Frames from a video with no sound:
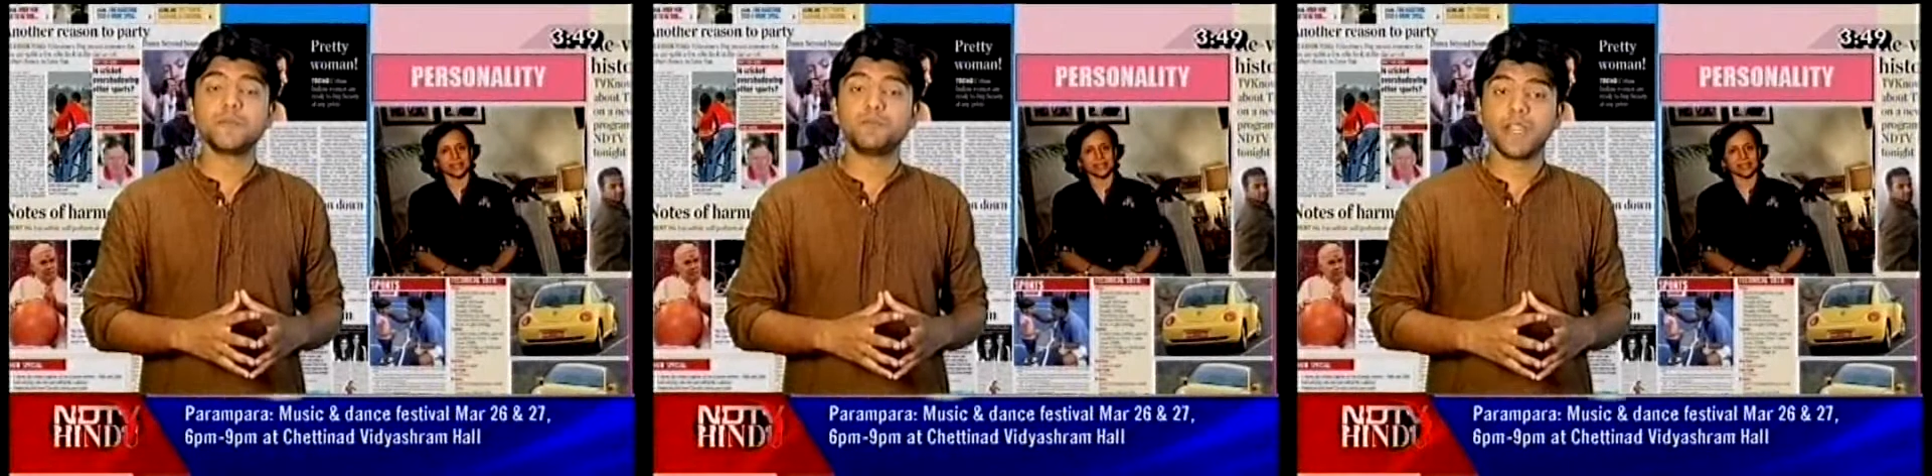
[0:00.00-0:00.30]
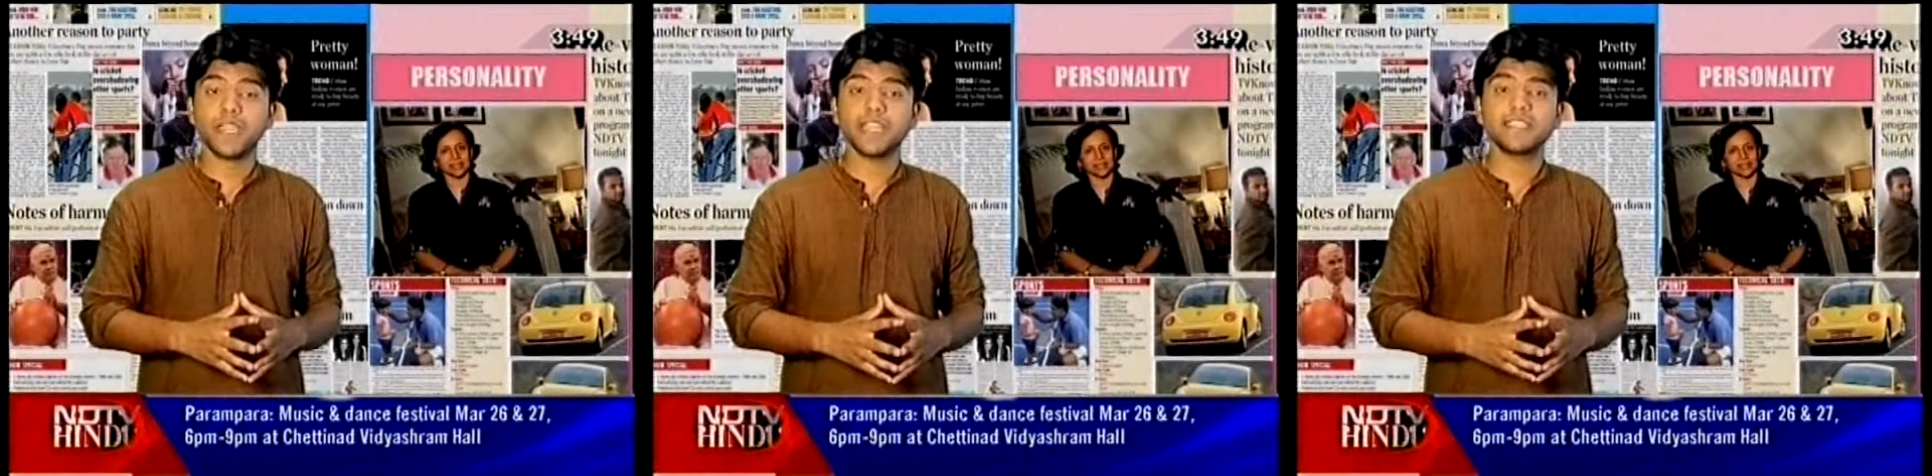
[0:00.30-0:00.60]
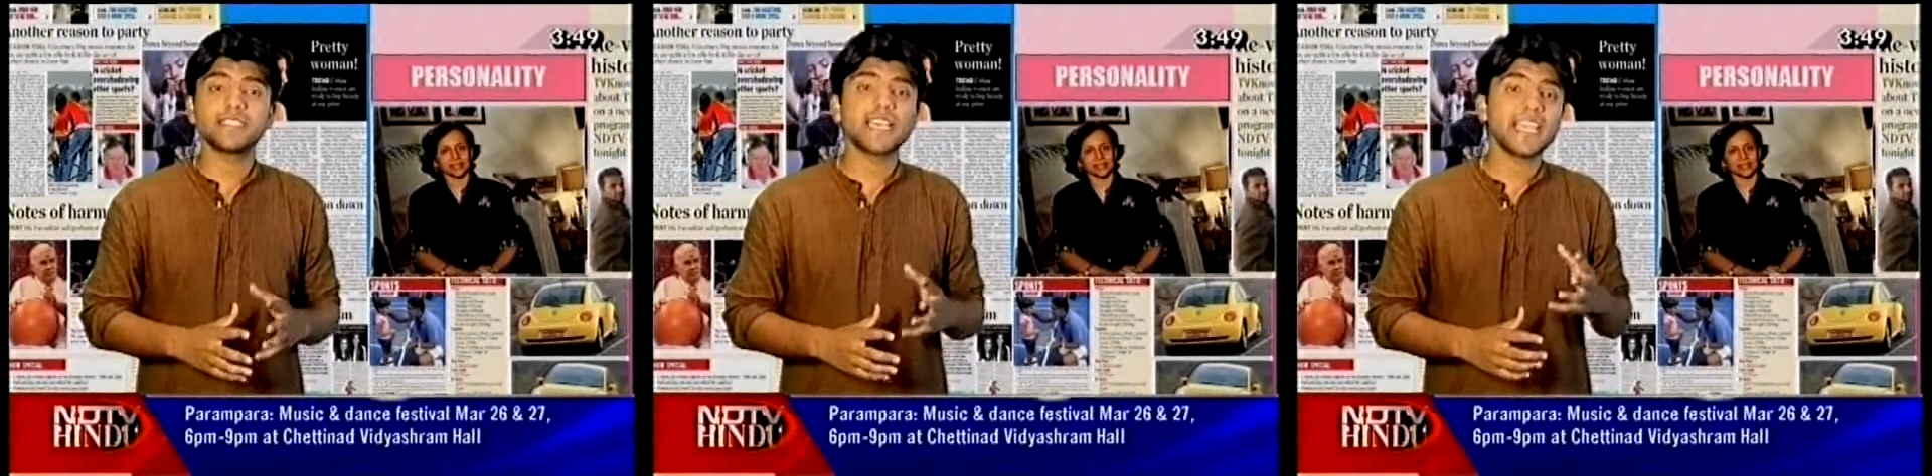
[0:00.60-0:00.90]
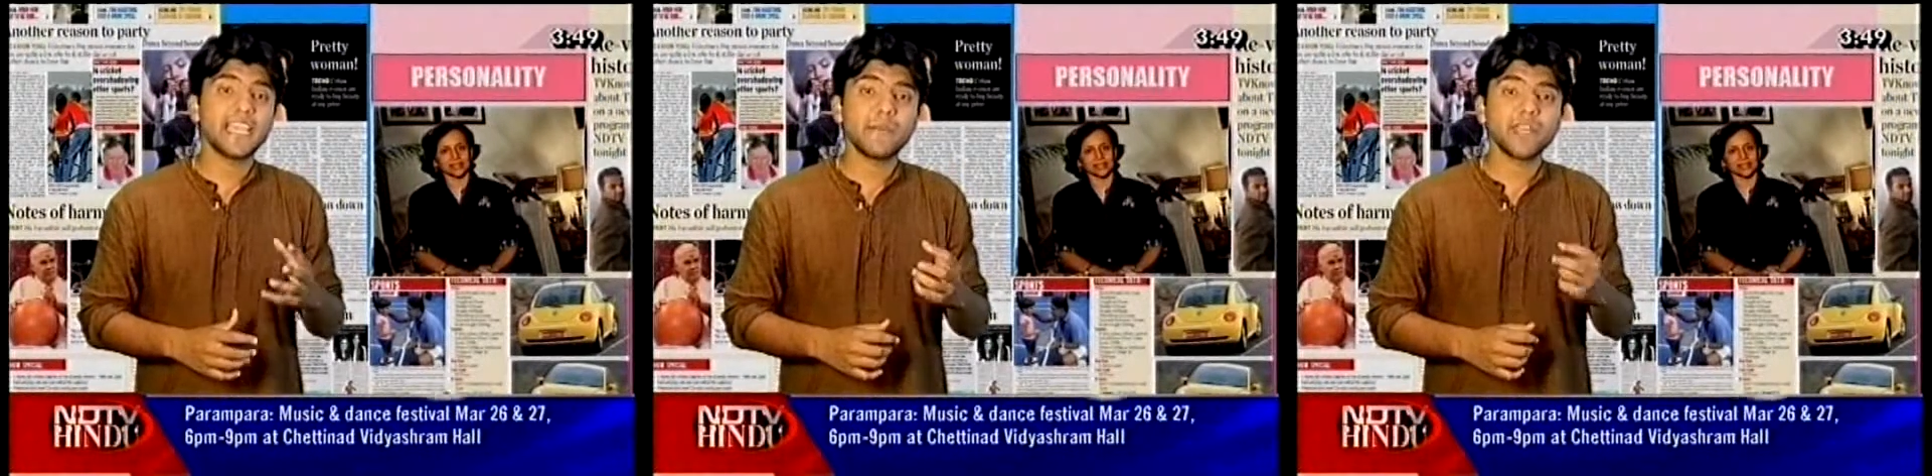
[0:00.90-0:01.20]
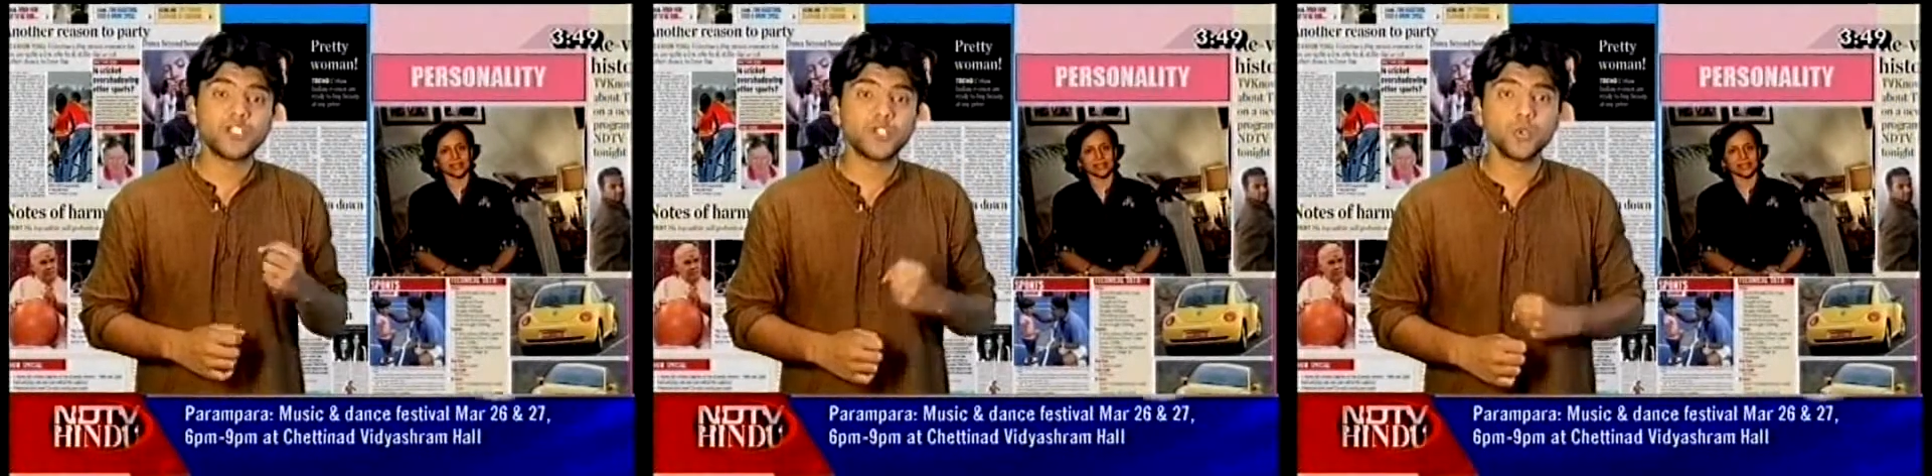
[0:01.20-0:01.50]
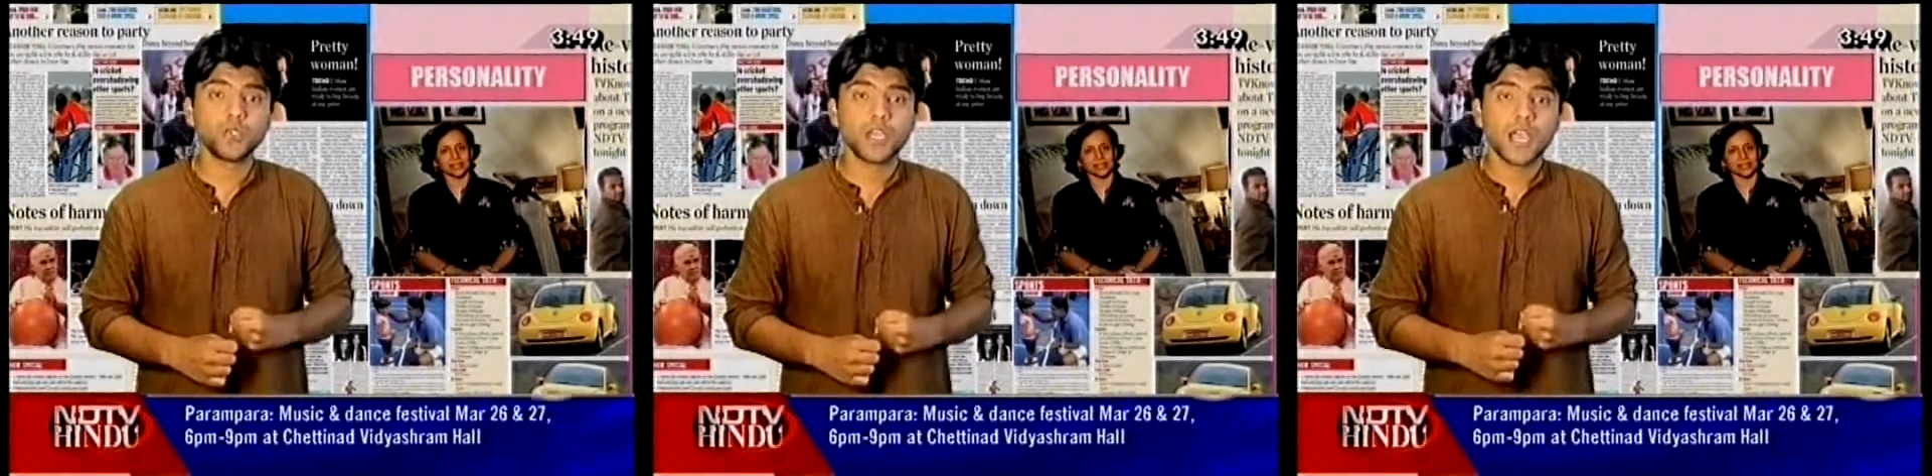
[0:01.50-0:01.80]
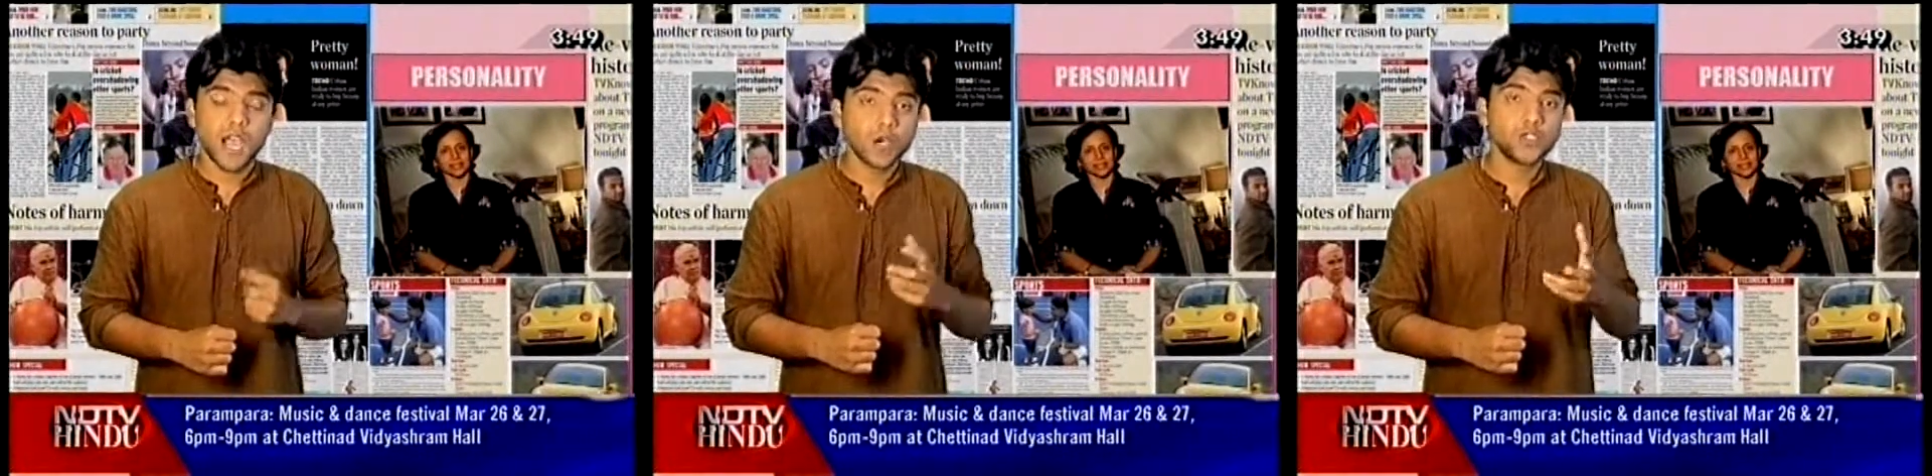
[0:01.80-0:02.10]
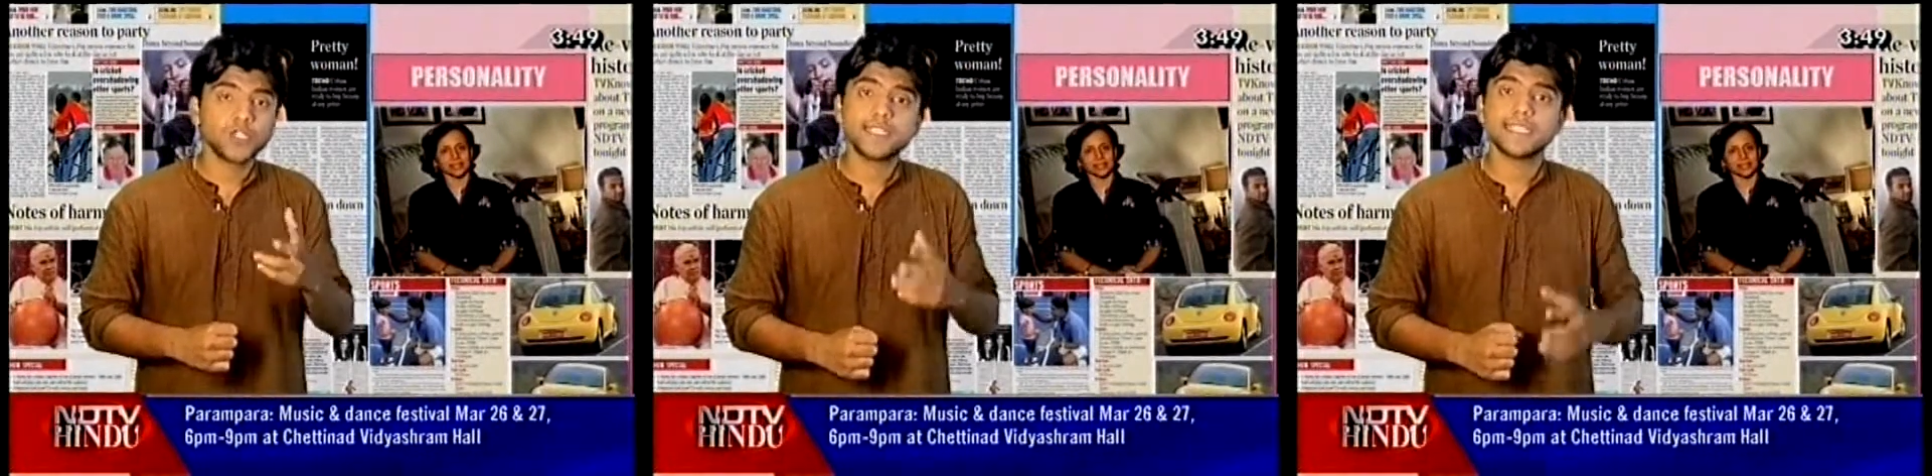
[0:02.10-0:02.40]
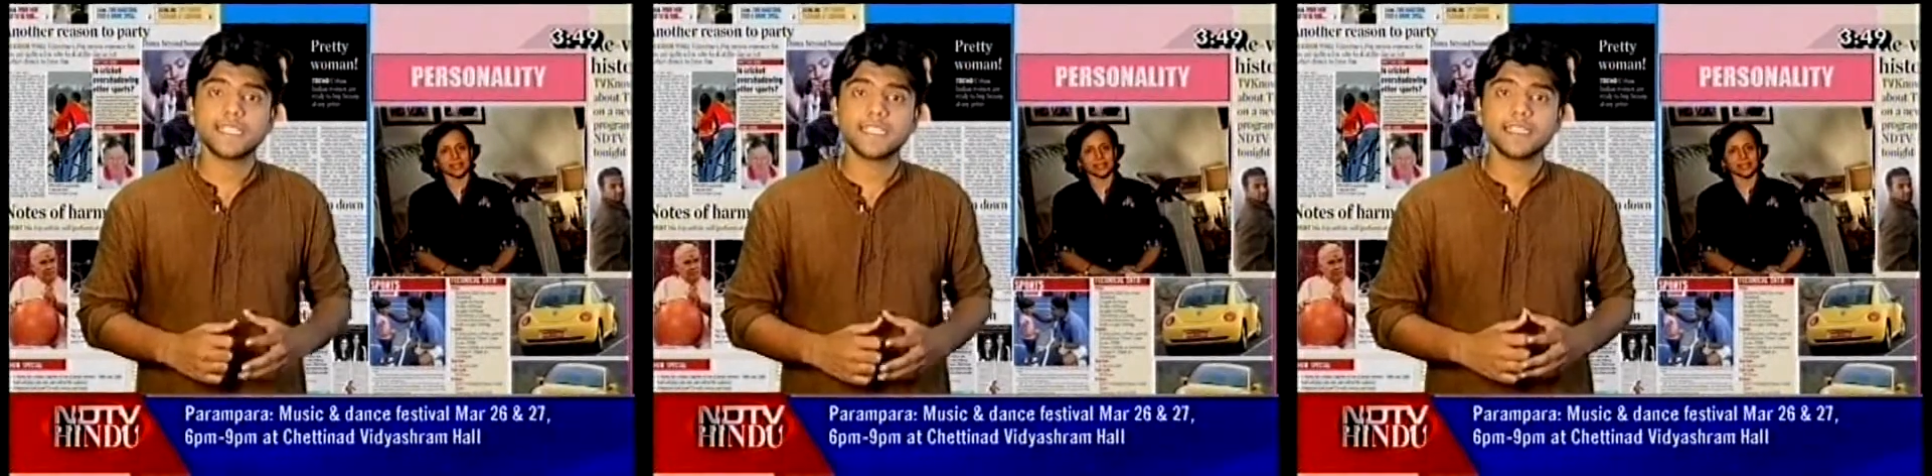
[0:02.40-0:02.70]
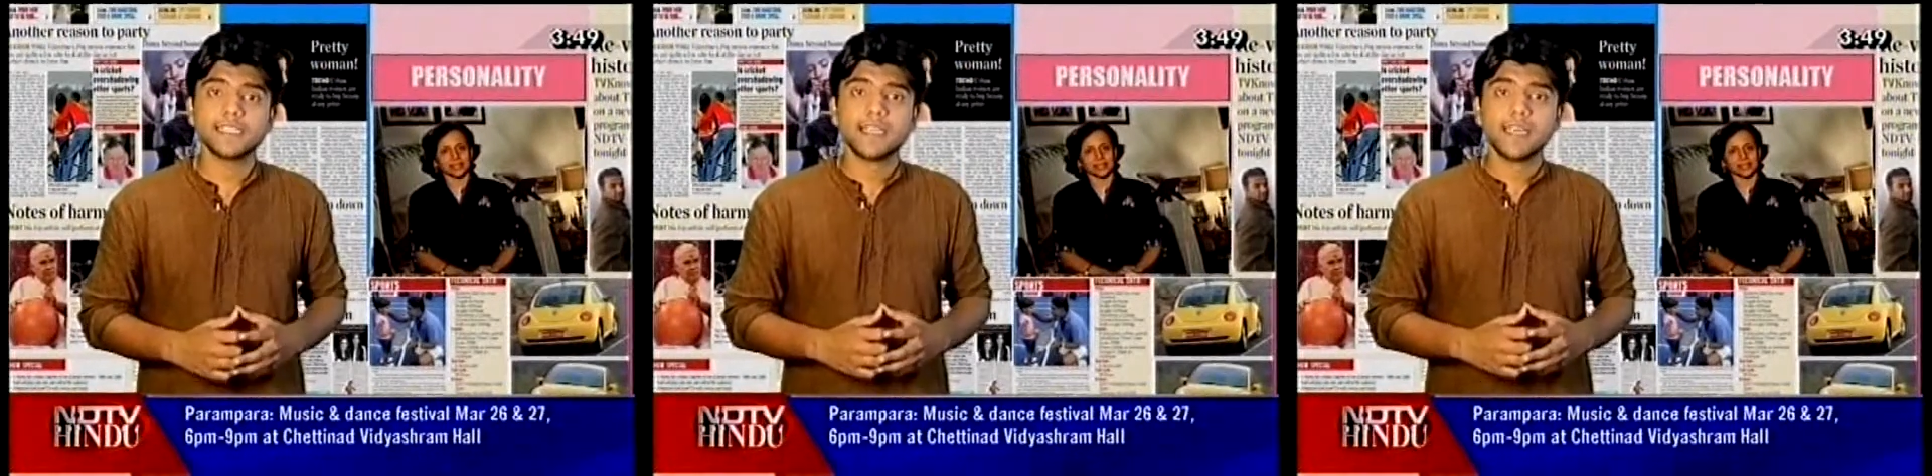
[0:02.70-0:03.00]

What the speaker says: in bringing the dynamic truth out to the city.